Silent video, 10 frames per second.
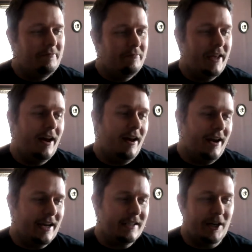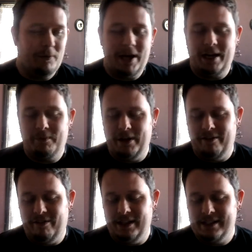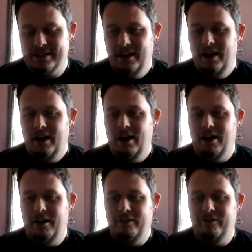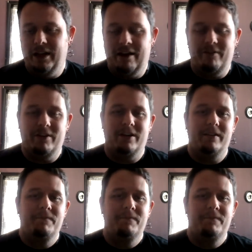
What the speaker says: Yeah, I guess aromatic benefits of lavender.